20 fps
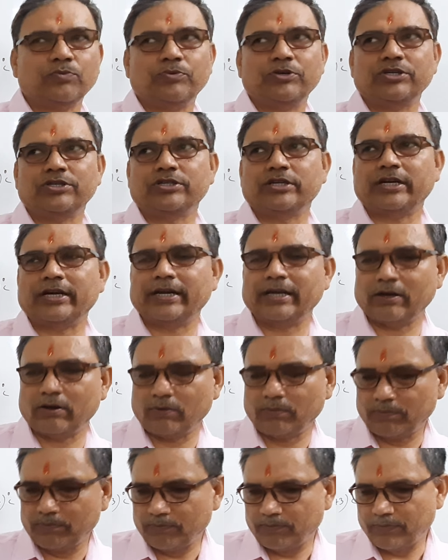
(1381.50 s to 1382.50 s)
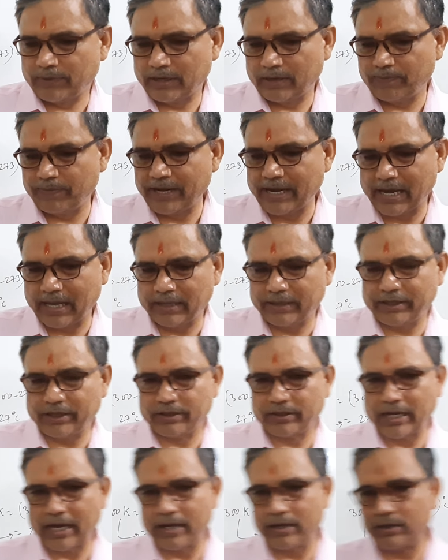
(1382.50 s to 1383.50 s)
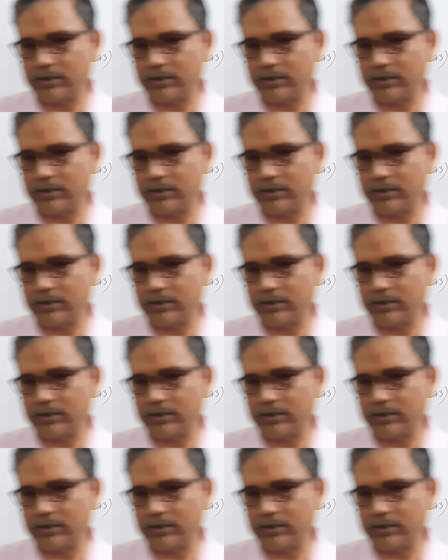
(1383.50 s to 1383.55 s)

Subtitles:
Be stay at home and be healthy. Thank